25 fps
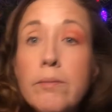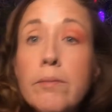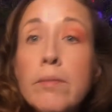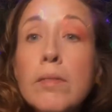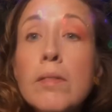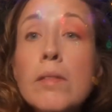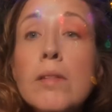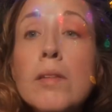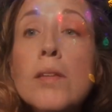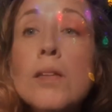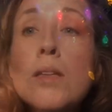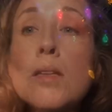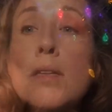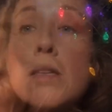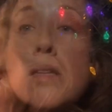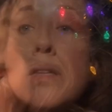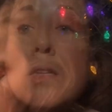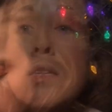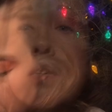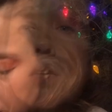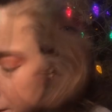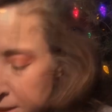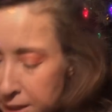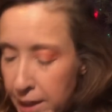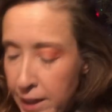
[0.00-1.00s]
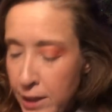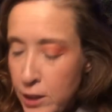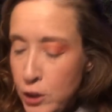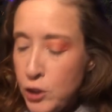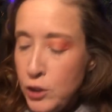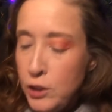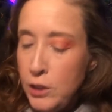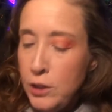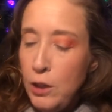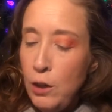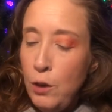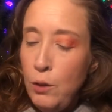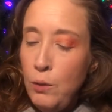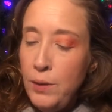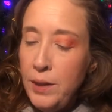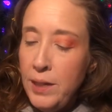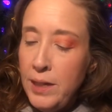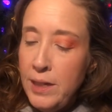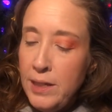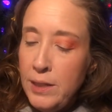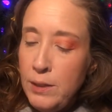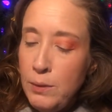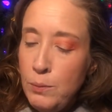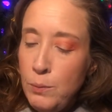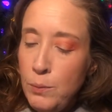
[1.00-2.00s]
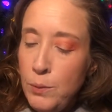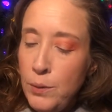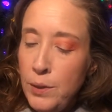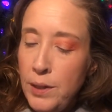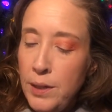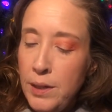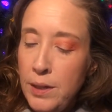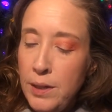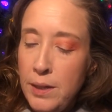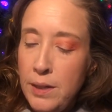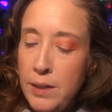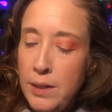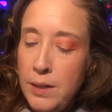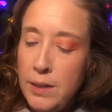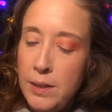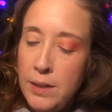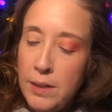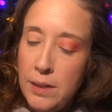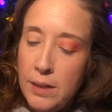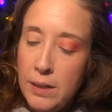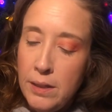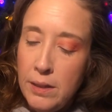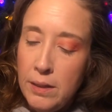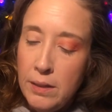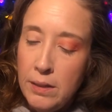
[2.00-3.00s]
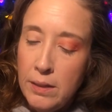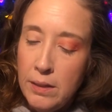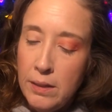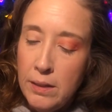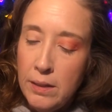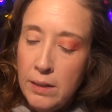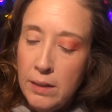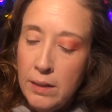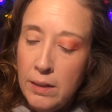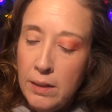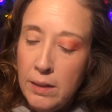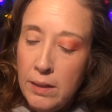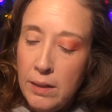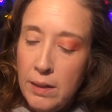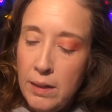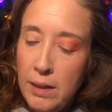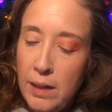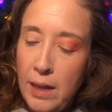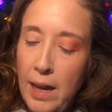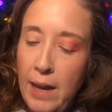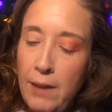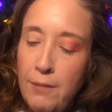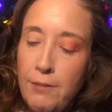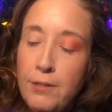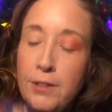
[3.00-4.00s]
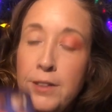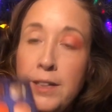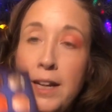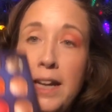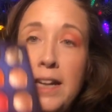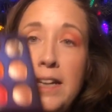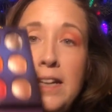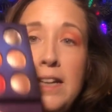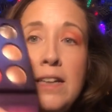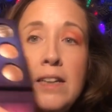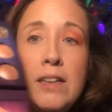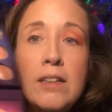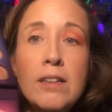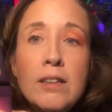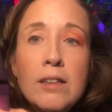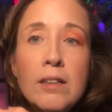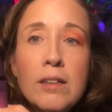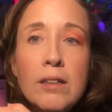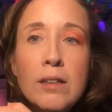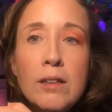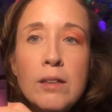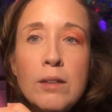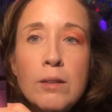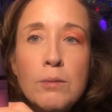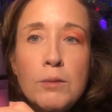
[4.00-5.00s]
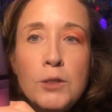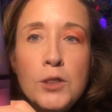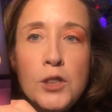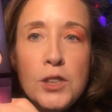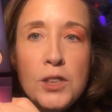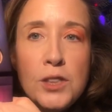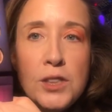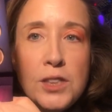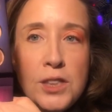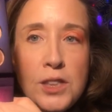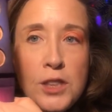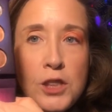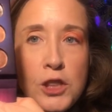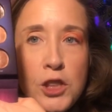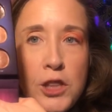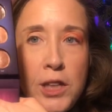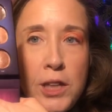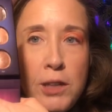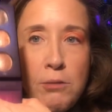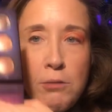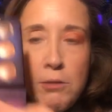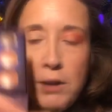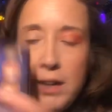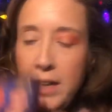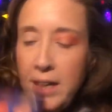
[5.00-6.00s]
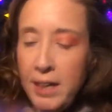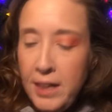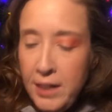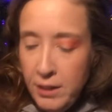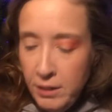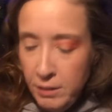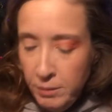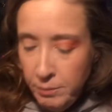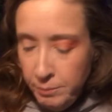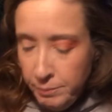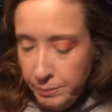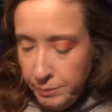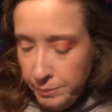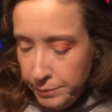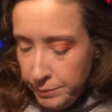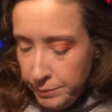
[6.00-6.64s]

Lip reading: I am going to actually go in with Aphrodite, which is this shade right here.